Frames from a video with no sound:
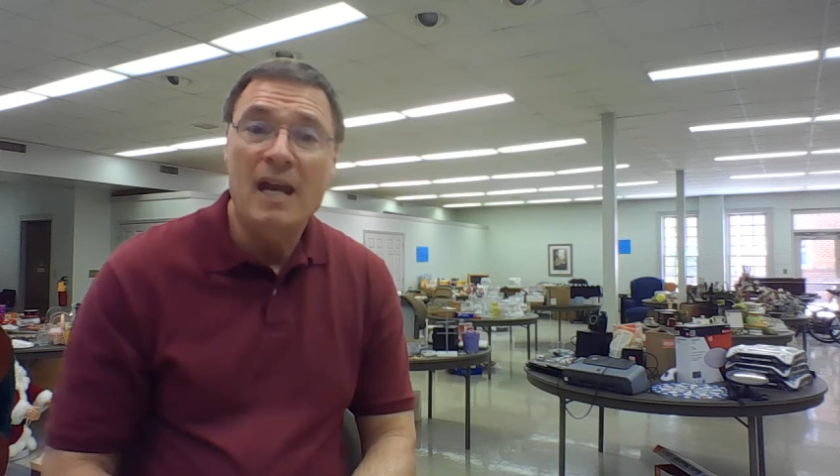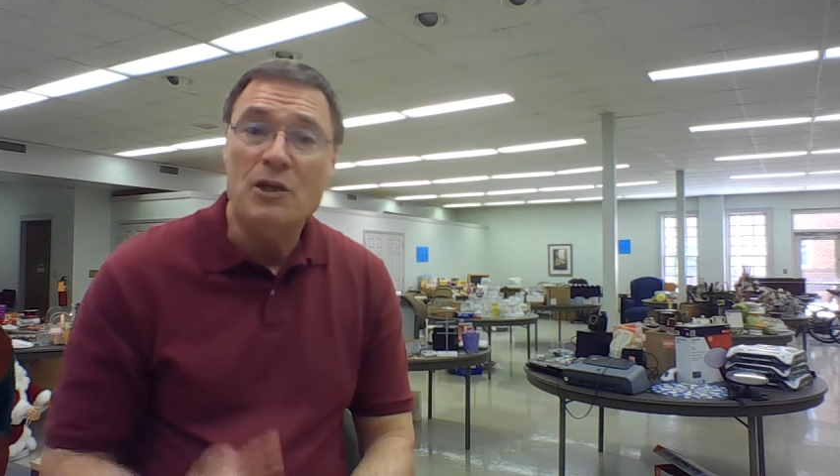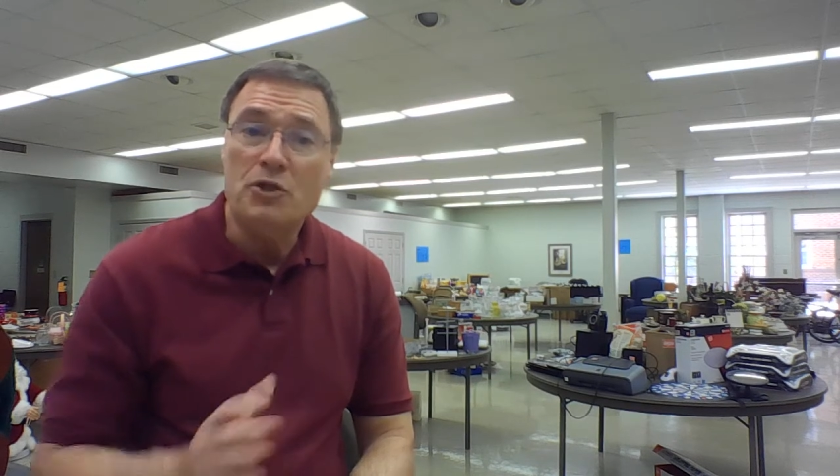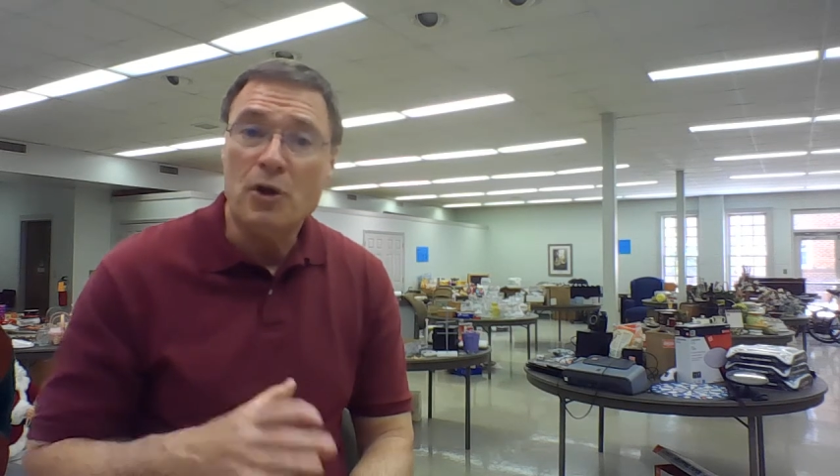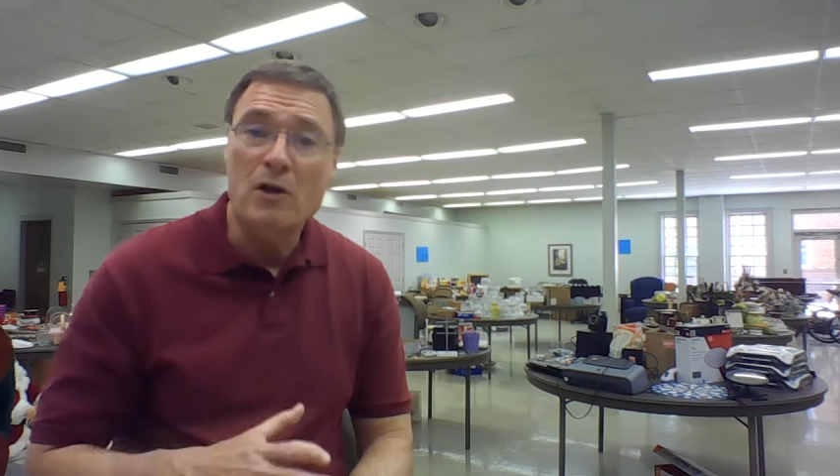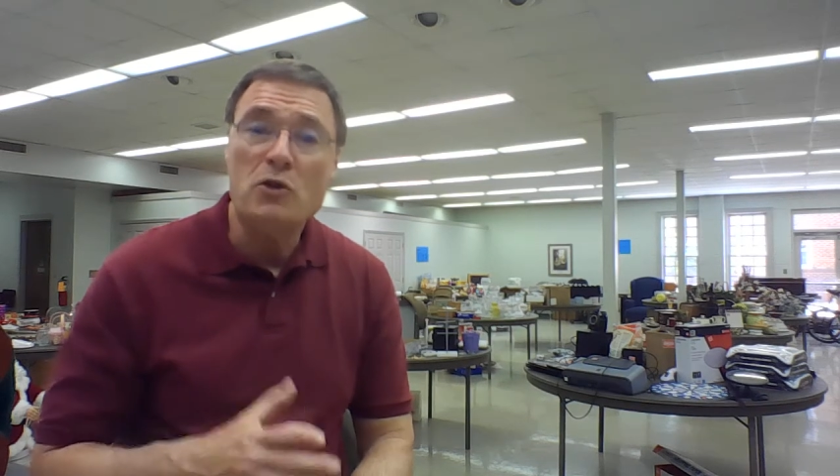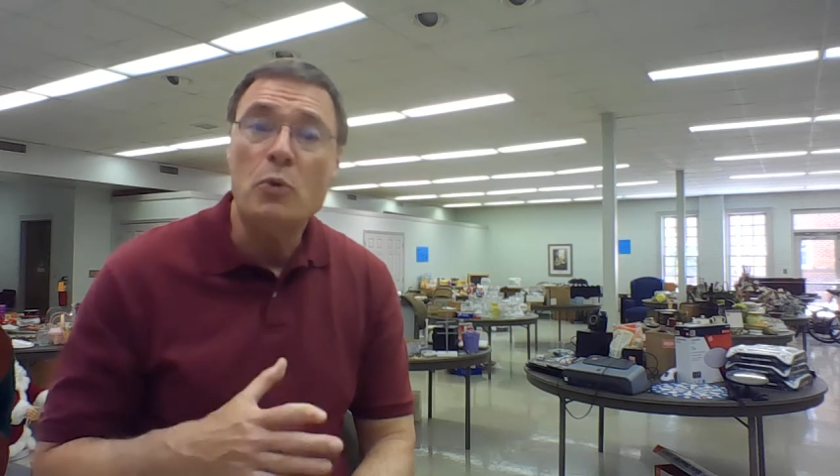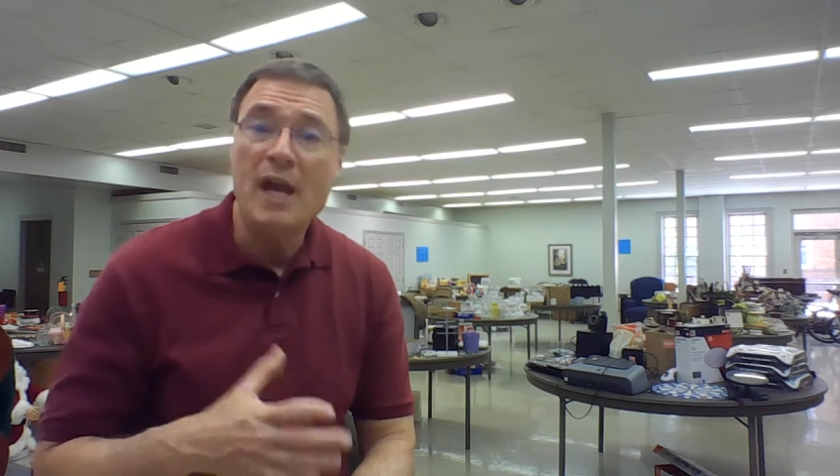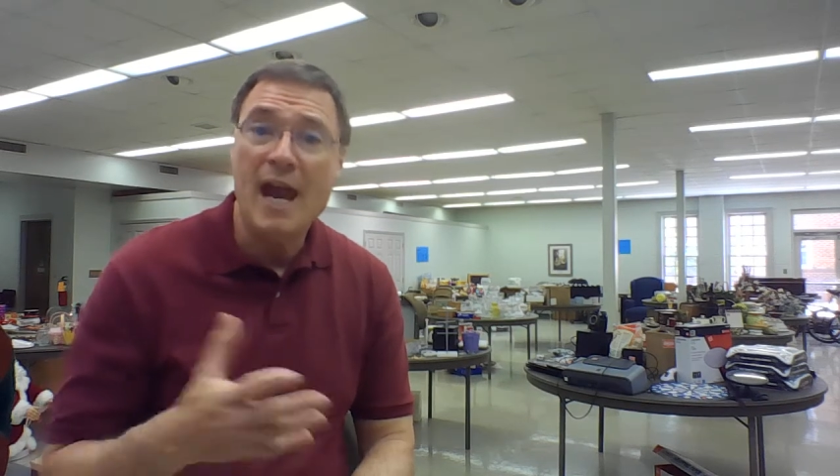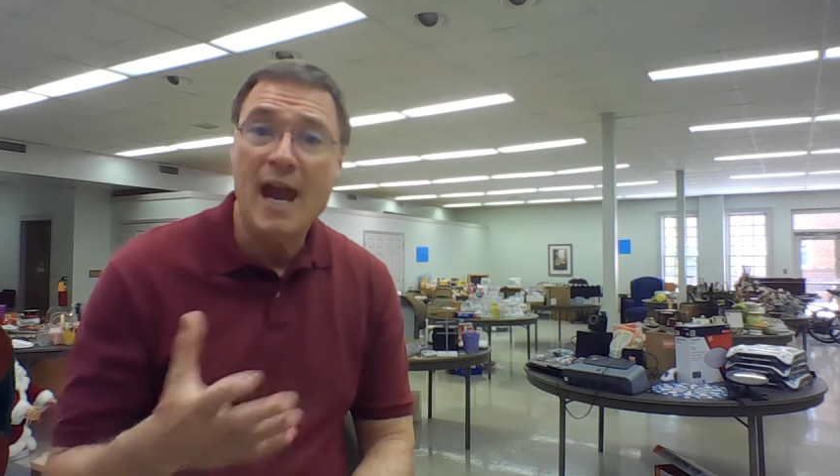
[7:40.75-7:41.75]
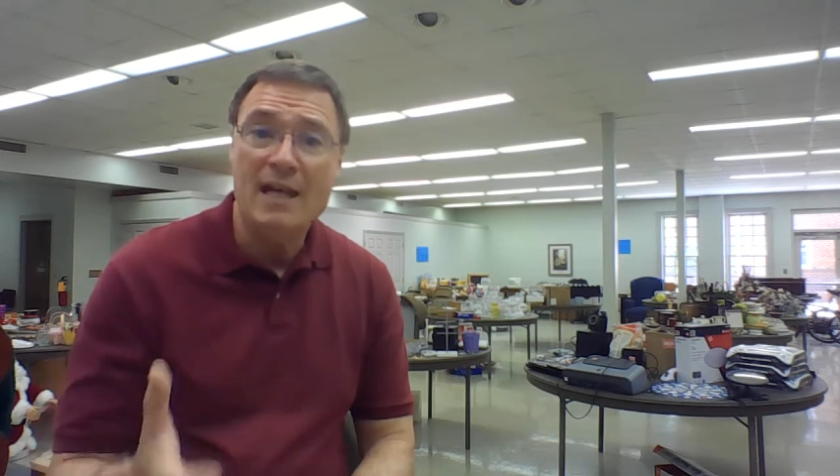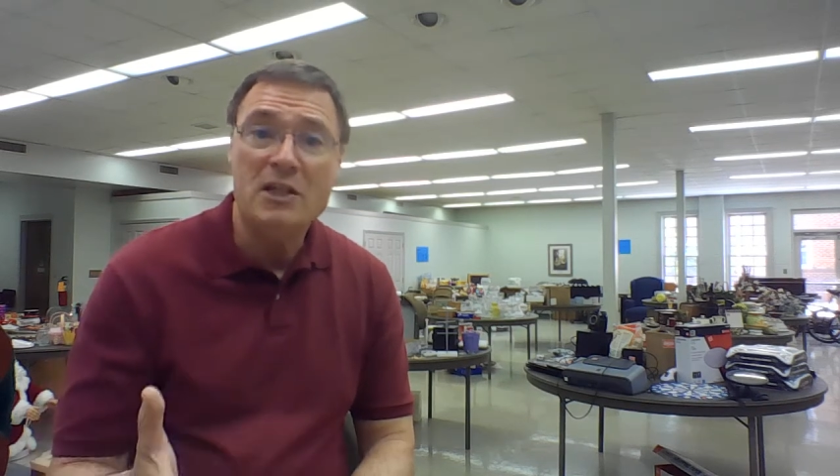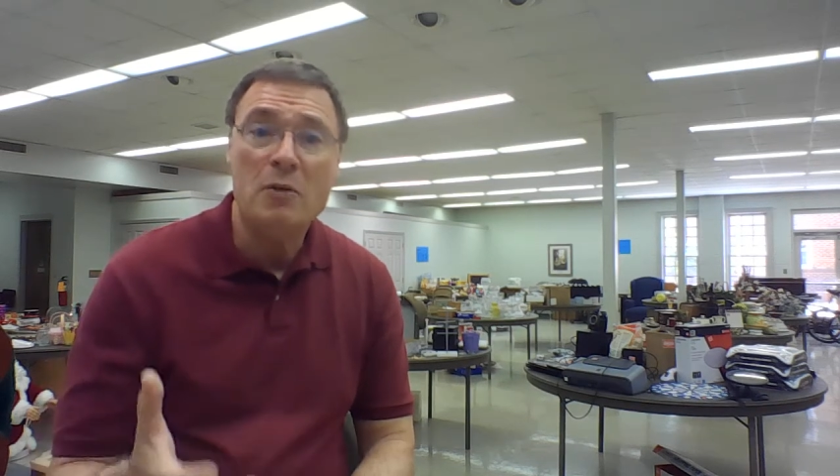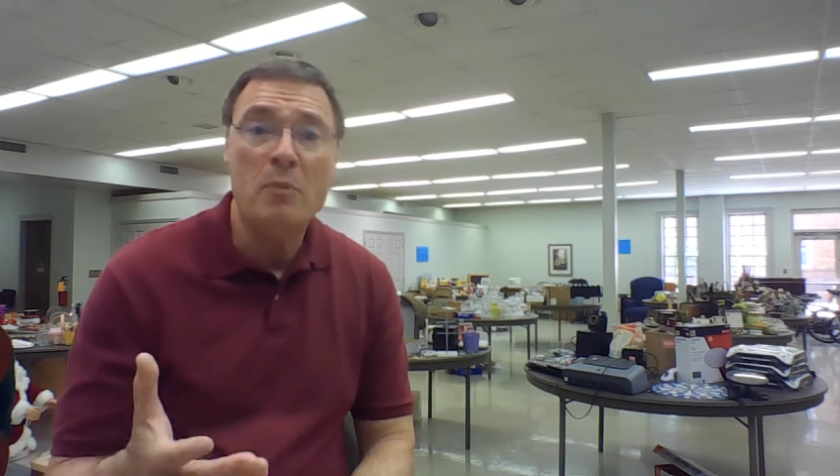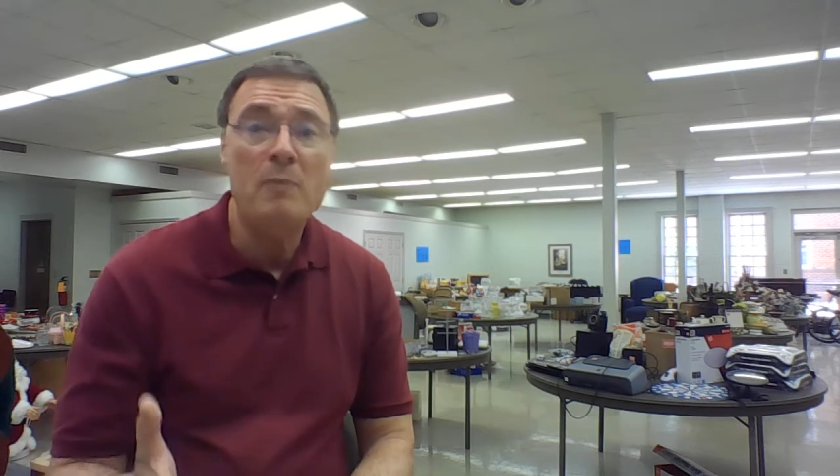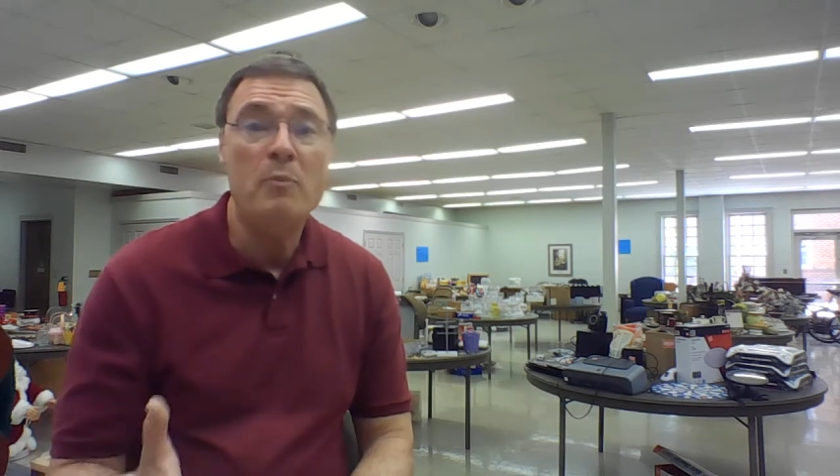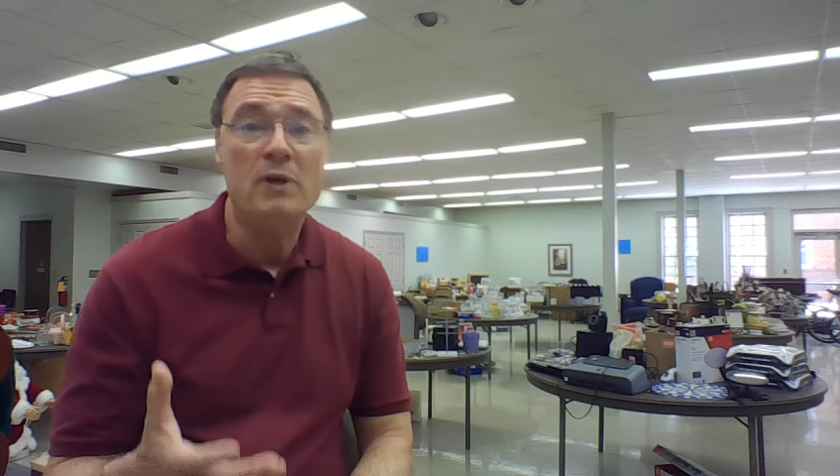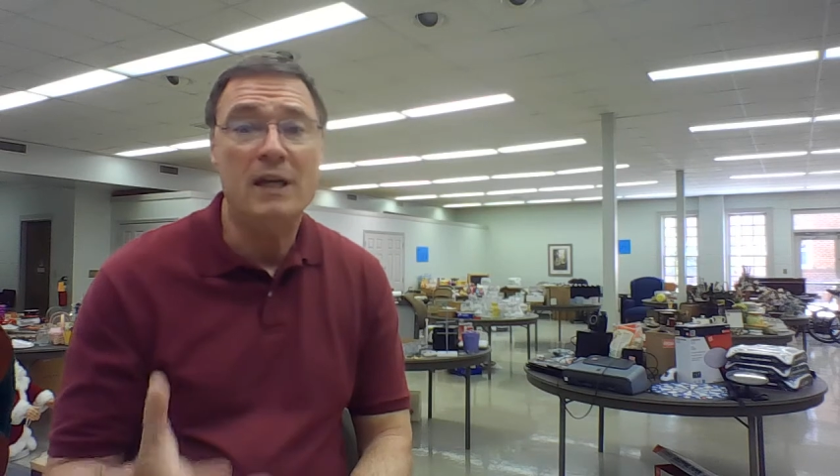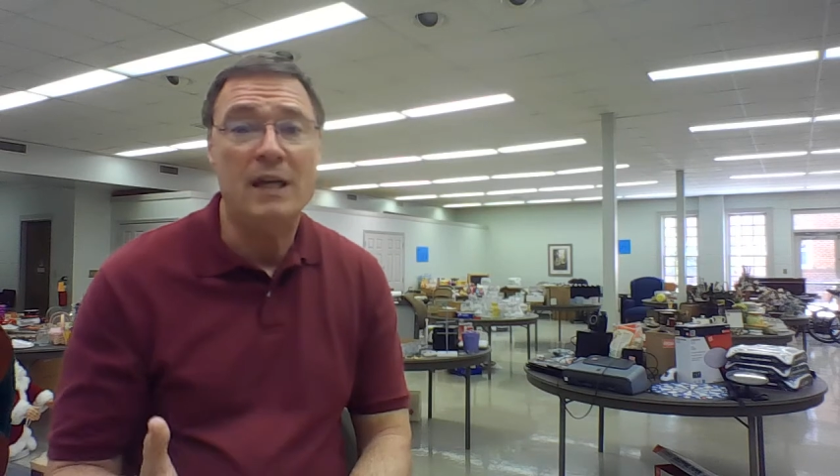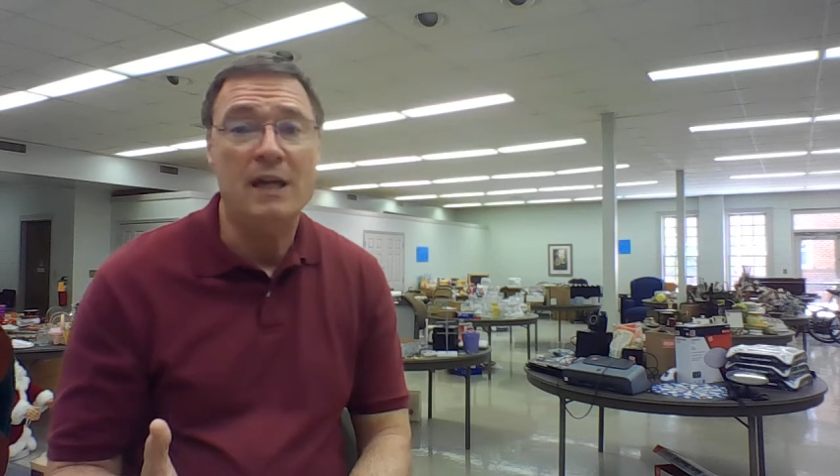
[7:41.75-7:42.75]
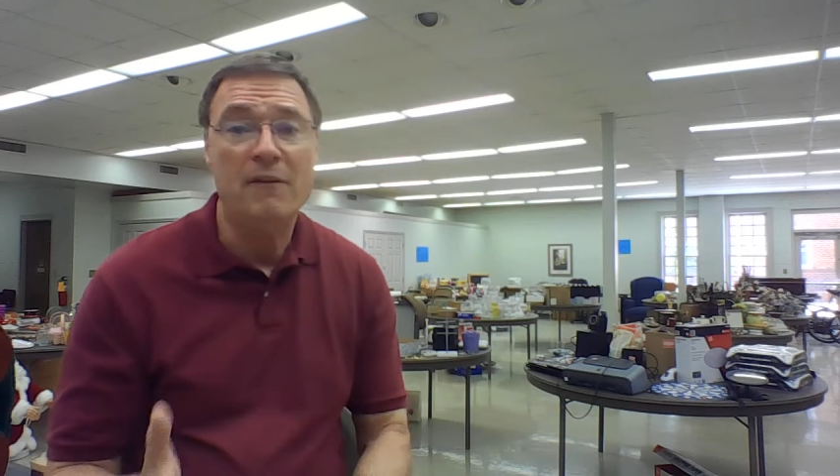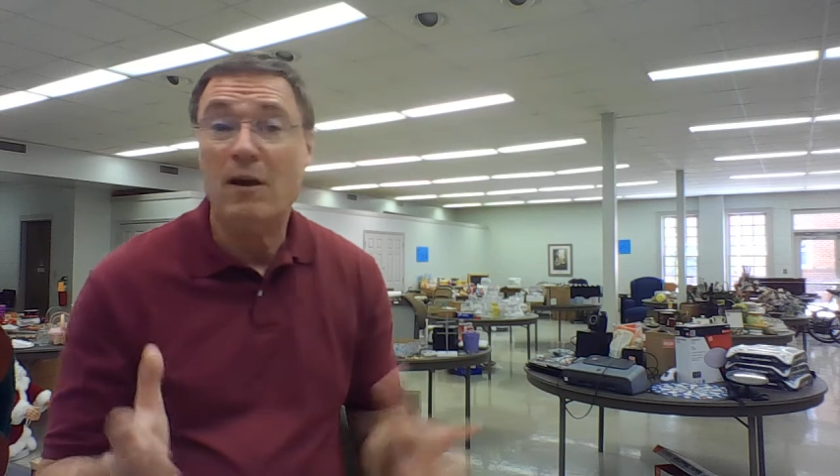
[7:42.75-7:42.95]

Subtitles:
in church, we ask people to give.